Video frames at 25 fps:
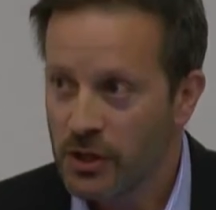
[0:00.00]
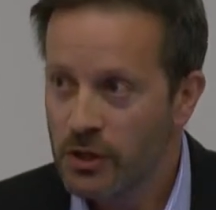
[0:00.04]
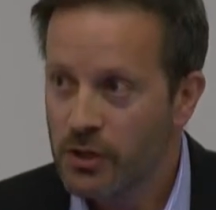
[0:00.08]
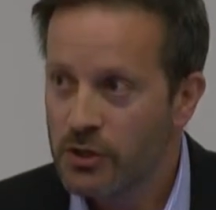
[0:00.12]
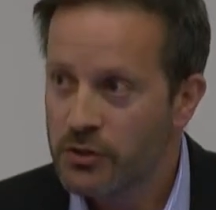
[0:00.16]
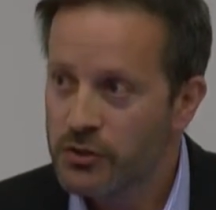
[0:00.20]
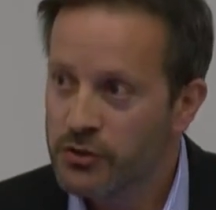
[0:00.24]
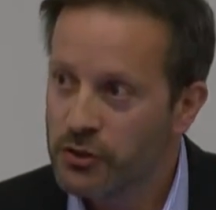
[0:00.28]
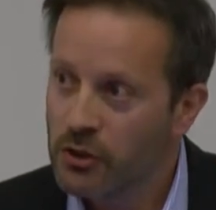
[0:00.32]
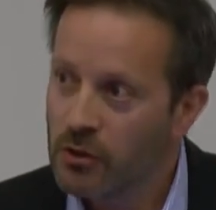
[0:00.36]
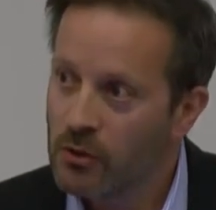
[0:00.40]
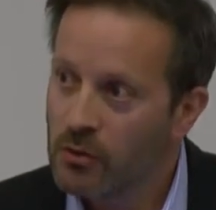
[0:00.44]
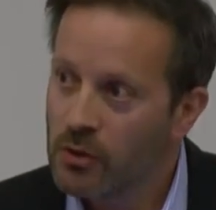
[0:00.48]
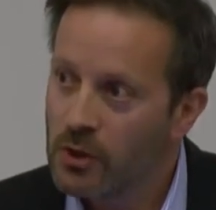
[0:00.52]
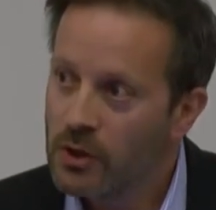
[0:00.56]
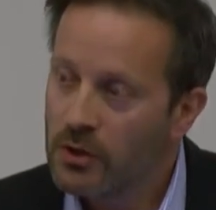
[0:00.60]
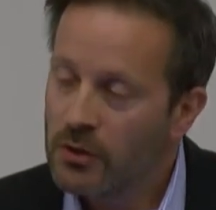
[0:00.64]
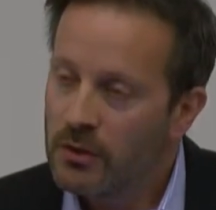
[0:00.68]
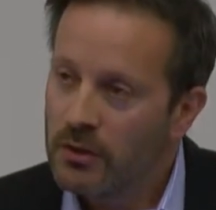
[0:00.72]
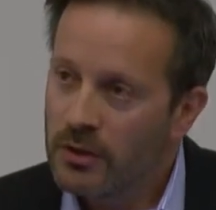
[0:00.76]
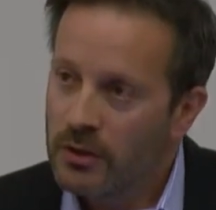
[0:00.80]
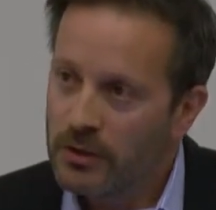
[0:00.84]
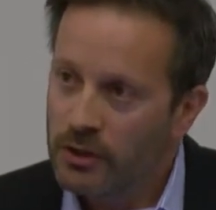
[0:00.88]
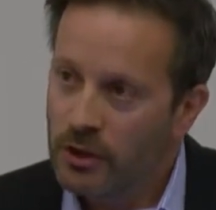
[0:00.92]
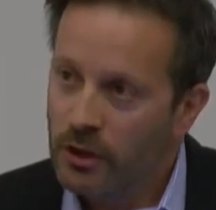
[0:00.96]
So,
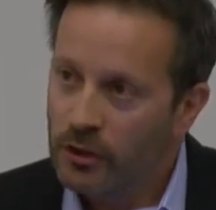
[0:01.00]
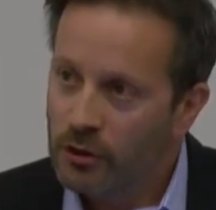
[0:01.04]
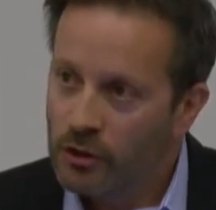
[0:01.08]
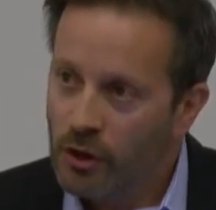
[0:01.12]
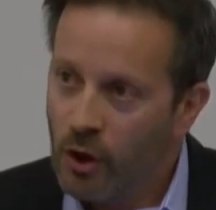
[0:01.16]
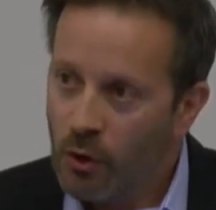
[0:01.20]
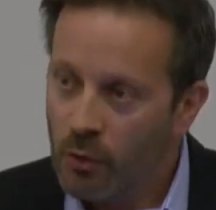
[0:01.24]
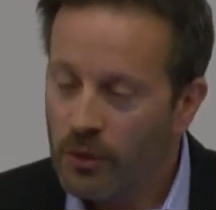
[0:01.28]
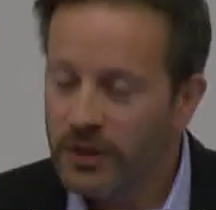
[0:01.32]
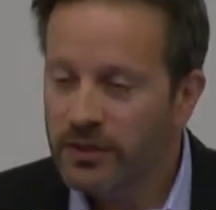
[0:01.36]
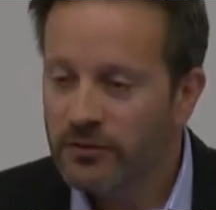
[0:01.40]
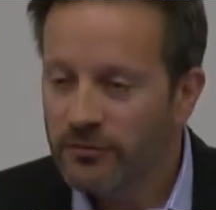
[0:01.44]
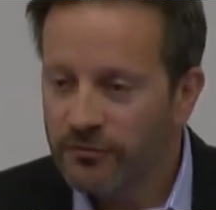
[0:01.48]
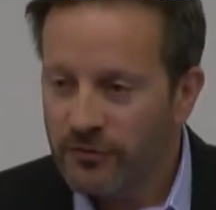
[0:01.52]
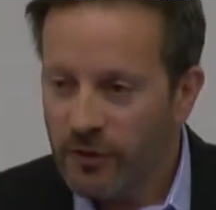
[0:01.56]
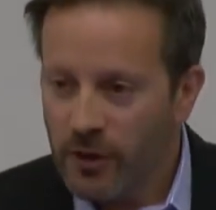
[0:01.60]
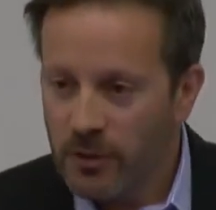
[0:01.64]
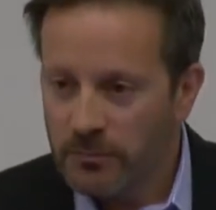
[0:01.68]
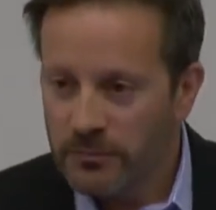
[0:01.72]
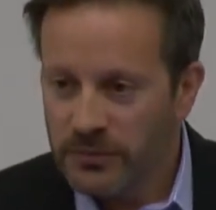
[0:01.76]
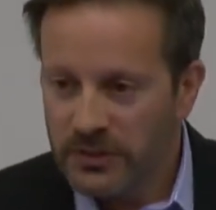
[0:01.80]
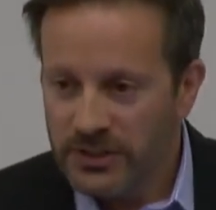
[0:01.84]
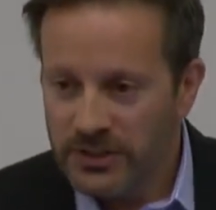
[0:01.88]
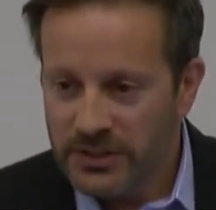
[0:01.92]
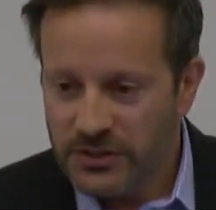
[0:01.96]
you know, going
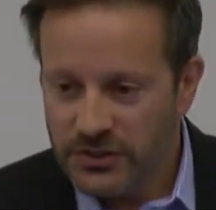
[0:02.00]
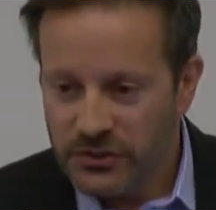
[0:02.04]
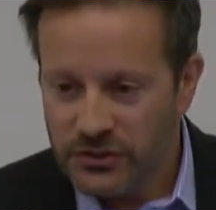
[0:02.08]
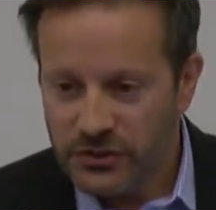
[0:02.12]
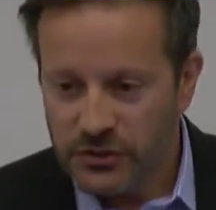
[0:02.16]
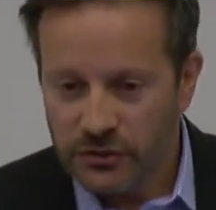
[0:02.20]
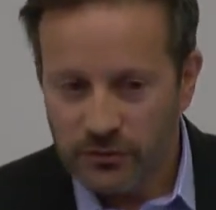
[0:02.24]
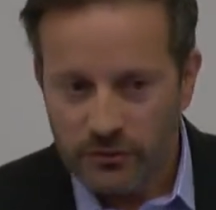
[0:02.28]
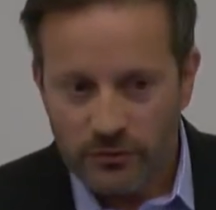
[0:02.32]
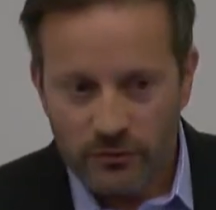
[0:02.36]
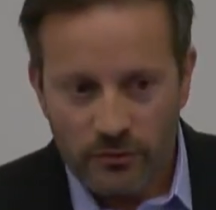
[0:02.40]
from this